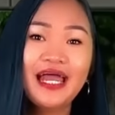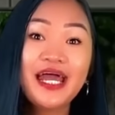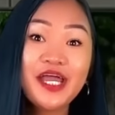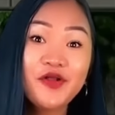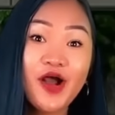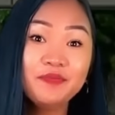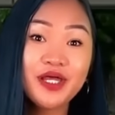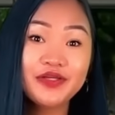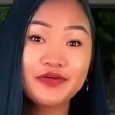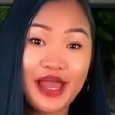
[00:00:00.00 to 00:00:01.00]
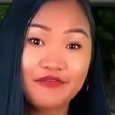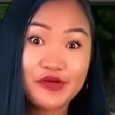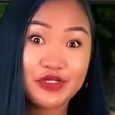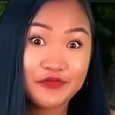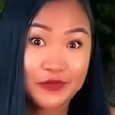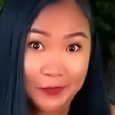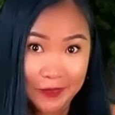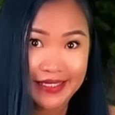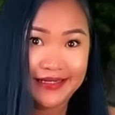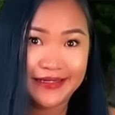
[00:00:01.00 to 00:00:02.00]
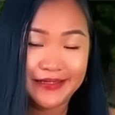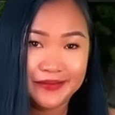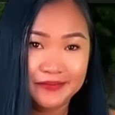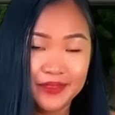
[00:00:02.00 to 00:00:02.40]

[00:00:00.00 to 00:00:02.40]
Now I know I'm not your average Filipina,